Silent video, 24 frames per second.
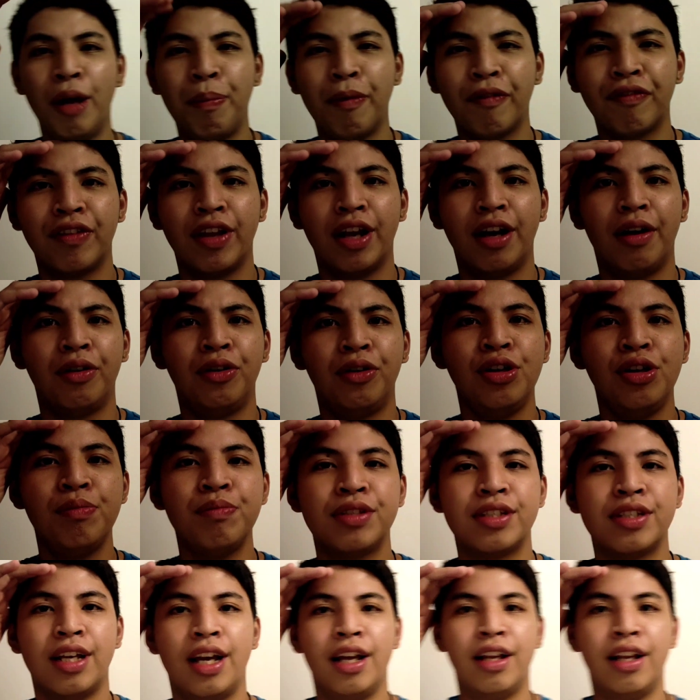clip of the
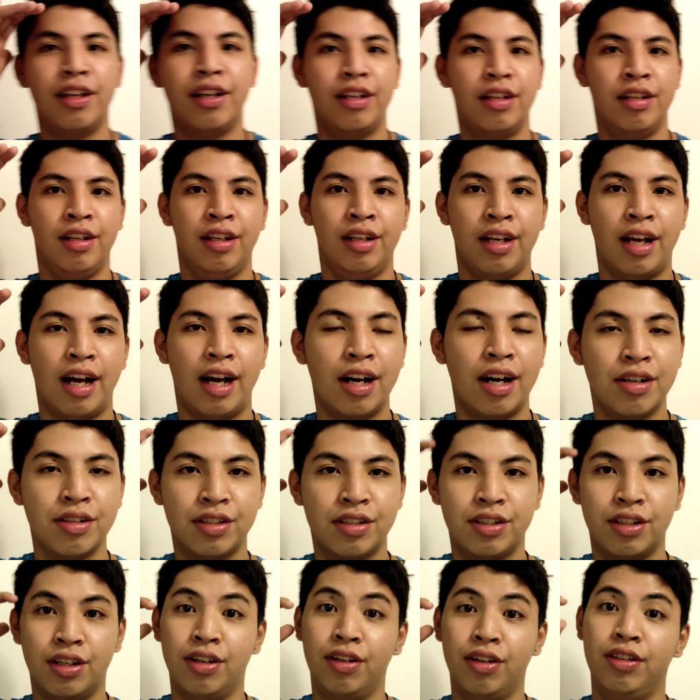rooms and the
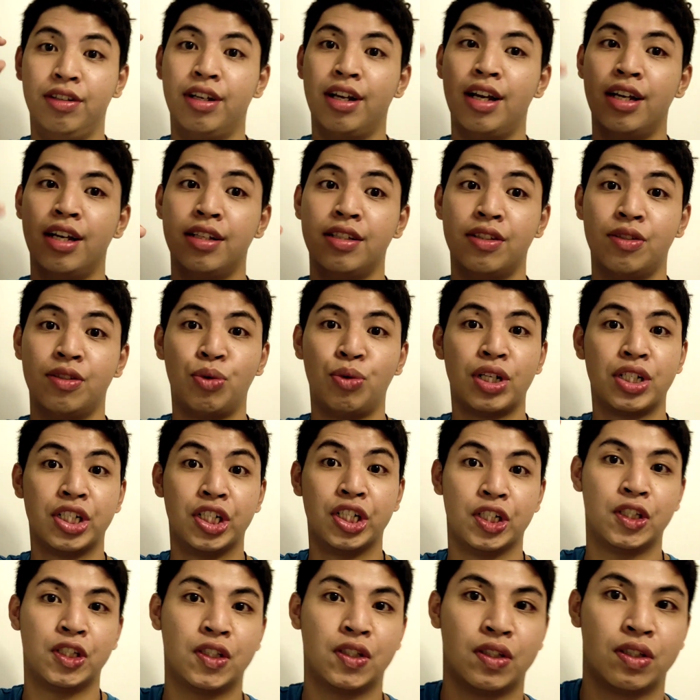house, so you guys watch. And this.